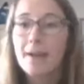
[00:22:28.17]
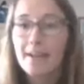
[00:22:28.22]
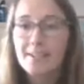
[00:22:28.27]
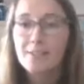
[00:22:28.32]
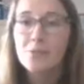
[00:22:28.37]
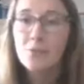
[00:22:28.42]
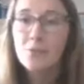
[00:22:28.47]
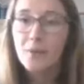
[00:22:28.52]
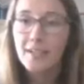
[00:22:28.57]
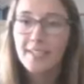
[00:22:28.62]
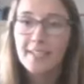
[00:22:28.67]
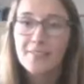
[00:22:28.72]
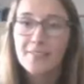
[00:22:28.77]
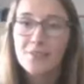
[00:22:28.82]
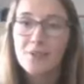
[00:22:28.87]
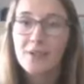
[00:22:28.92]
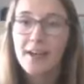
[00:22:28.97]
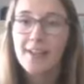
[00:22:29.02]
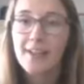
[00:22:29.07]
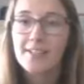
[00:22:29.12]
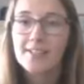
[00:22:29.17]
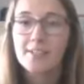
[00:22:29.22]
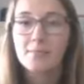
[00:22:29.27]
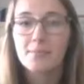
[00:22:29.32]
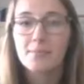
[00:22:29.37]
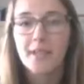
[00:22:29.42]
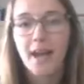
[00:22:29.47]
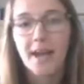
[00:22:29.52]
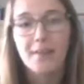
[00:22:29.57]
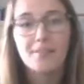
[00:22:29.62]
but I do want to give you guys
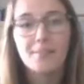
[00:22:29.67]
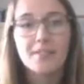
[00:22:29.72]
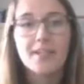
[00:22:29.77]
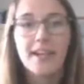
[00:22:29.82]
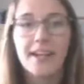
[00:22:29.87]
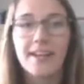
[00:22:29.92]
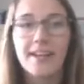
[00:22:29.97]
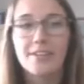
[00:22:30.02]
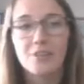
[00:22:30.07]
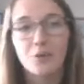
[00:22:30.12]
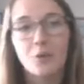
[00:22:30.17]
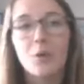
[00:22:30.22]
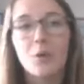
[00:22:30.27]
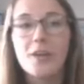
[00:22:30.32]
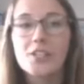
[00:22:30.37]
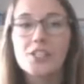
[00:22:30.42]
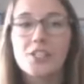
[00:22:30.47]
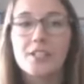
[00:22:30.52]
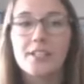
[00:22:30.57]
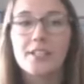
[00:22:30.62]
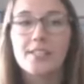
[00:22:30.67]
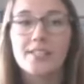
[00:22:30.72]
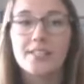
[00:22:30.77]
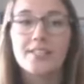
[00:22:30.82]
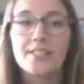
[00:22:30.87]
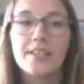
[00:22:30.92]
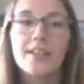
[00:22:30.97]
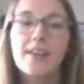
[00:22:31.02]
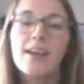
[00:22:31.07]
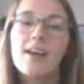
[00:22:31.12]
some time to answer
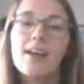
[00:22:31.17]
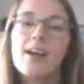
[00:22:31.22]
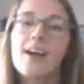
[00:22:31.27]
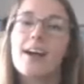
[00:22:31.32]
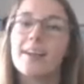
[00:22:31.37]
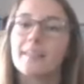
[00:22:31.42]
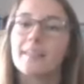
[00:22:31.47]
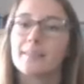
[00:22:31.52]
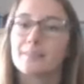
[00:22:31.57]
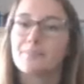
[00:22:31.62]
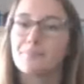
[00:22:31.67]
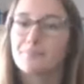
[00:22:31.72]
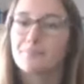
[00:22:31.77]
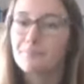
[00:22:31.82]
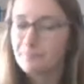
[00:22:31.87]
questions, um,